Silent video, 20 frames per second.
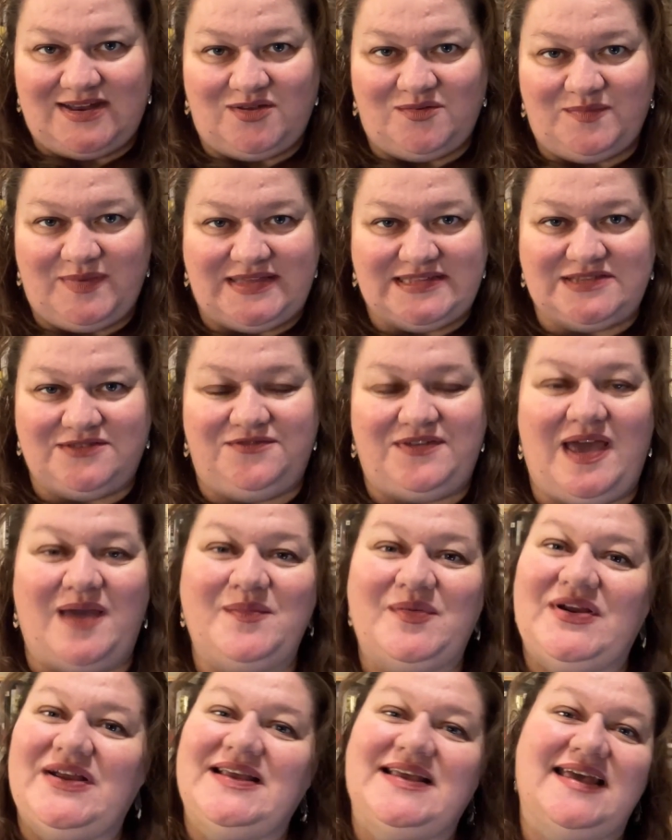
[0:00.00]
piece of
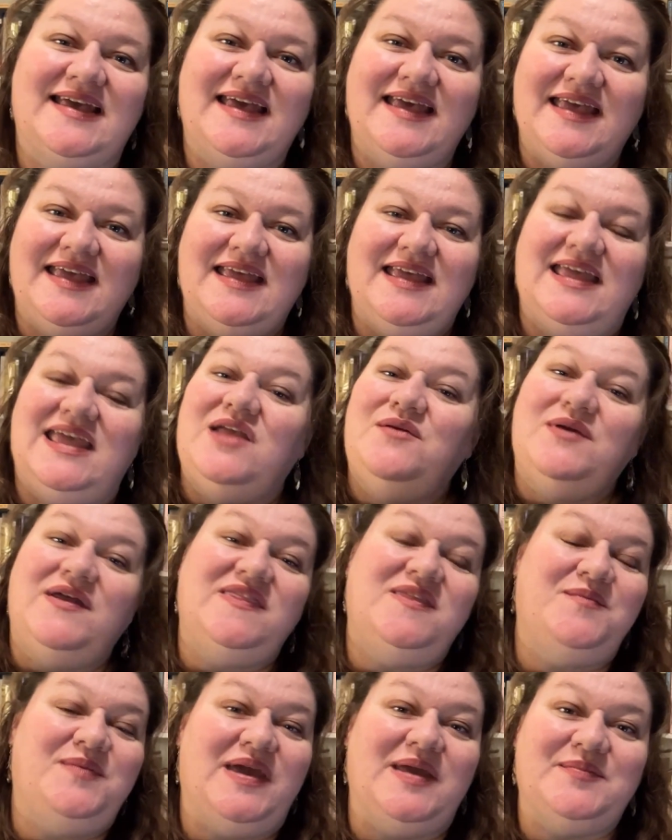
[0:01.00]
fabric, he
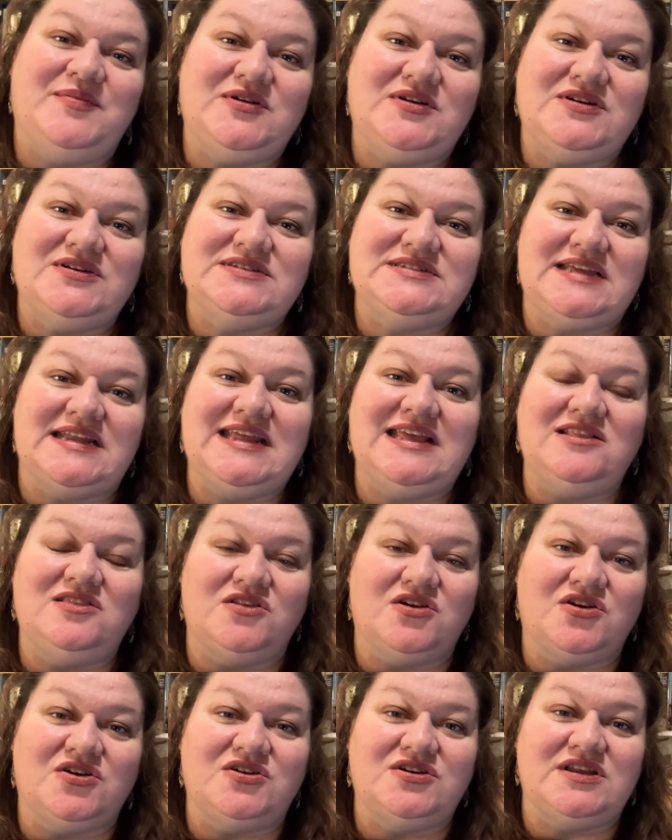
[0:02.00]
read the papers and he
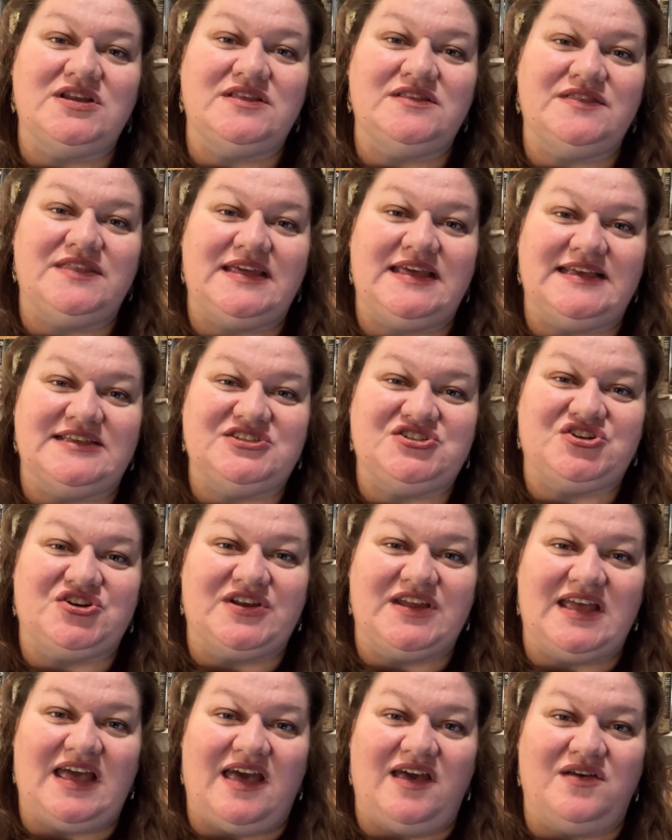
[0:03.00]
learned the
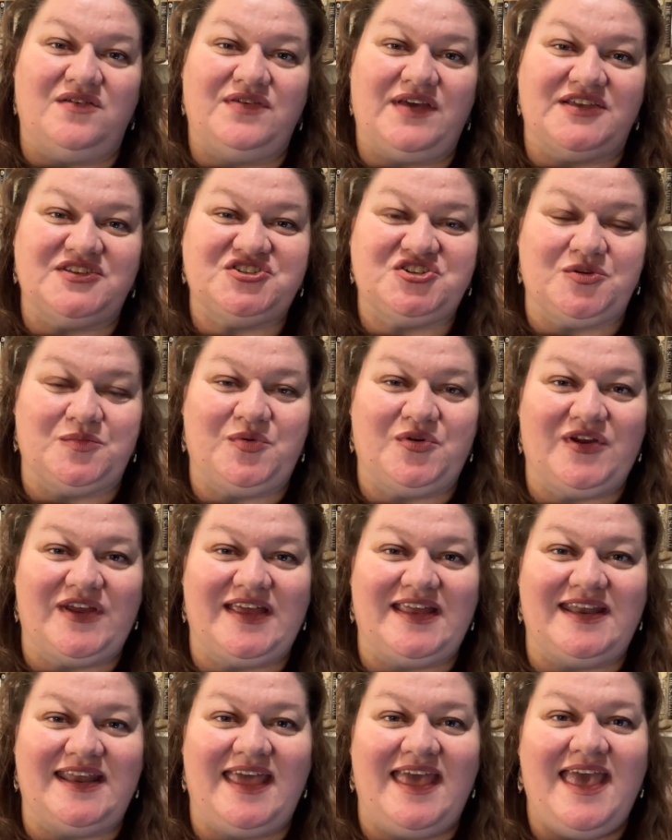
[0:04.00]
history of Hester
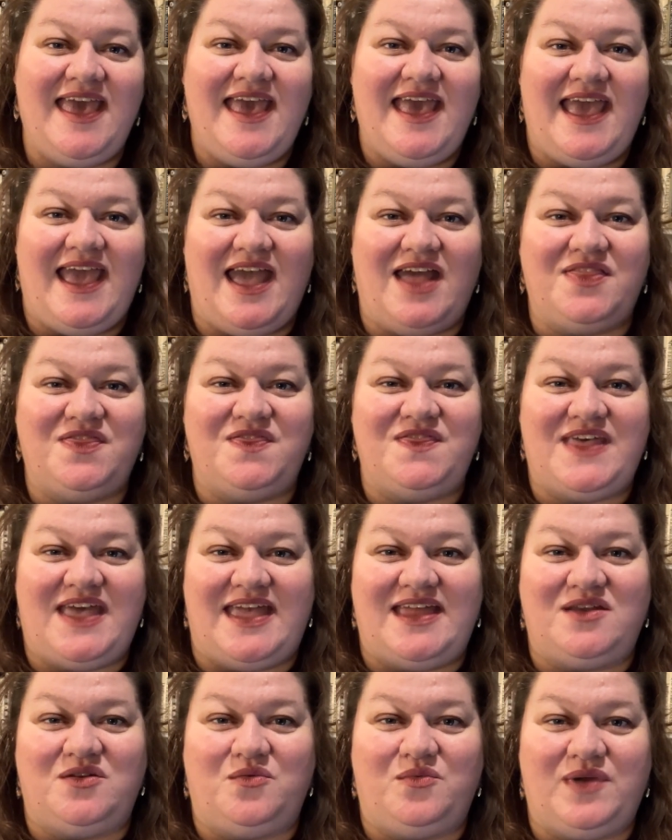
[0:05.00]
Prynne and
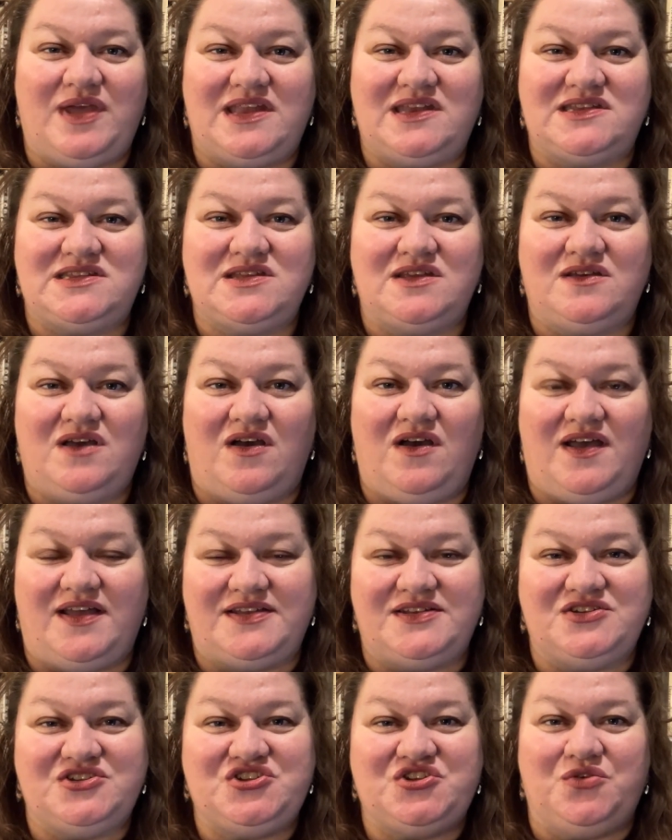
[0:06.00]
then went
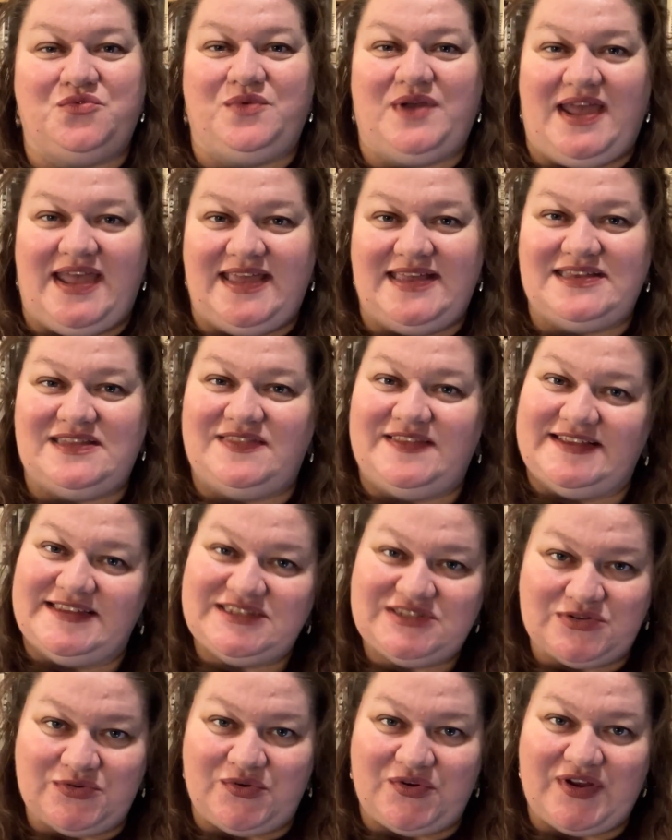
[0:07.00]
on to write this
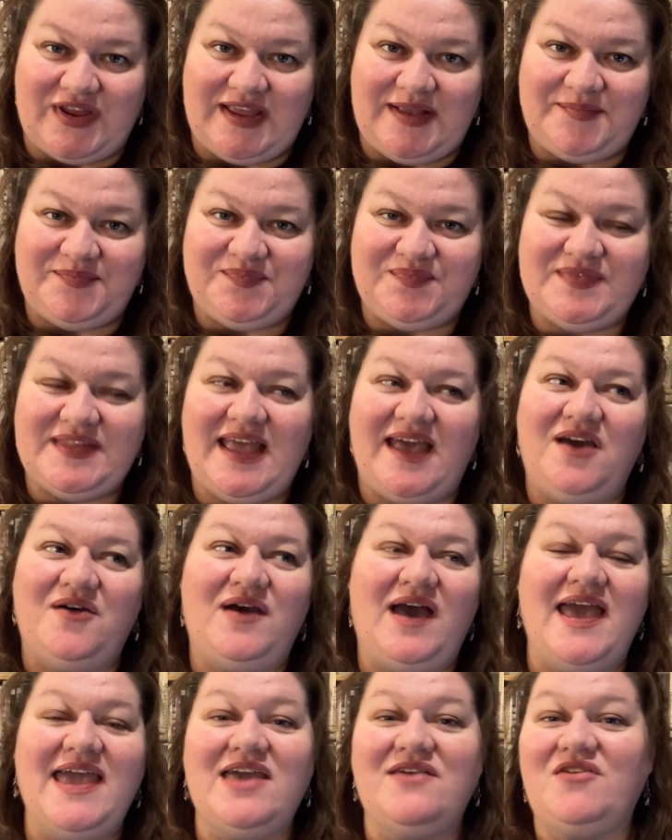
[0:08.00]
story. Now,
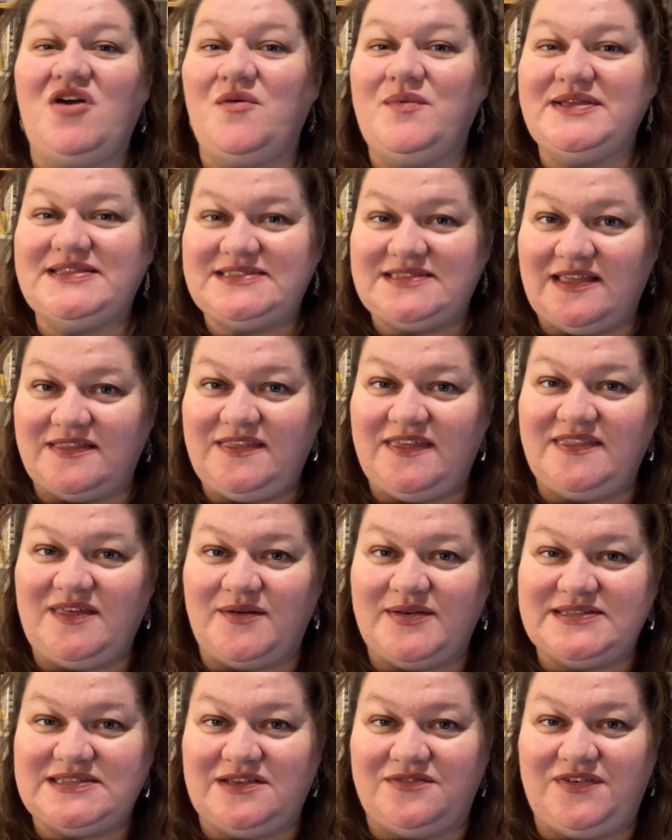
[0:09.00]
I have always thought that
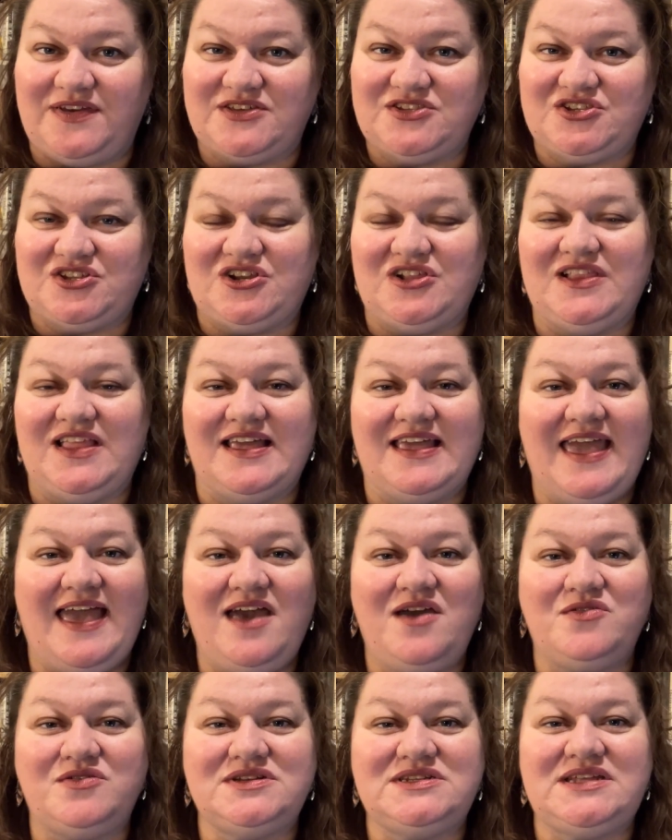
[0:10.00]
was a fictional
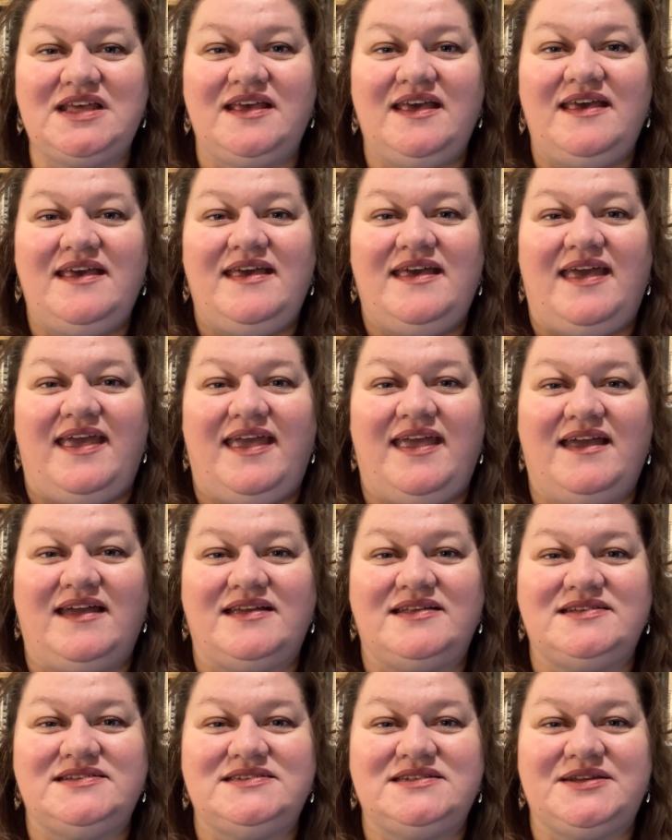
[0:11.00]
account,
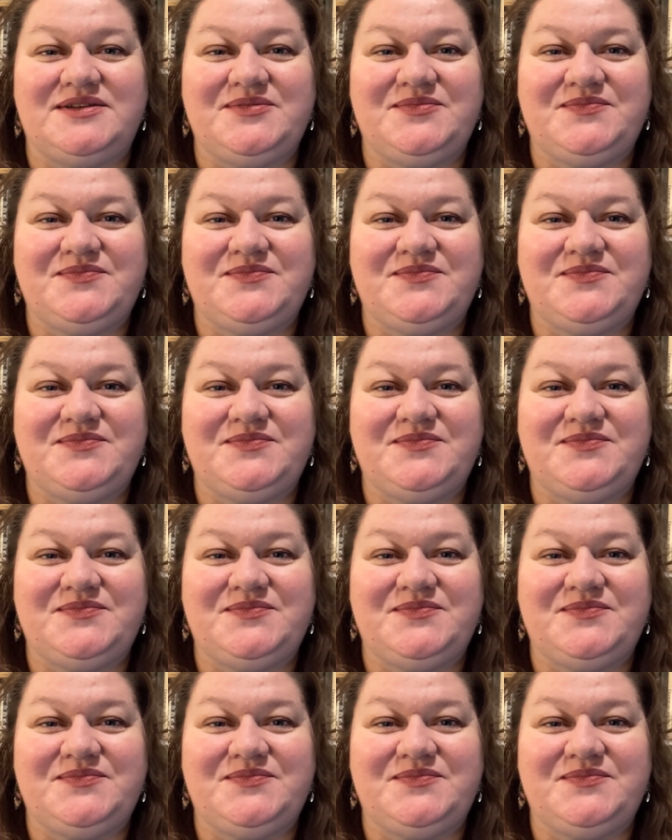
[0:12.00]
and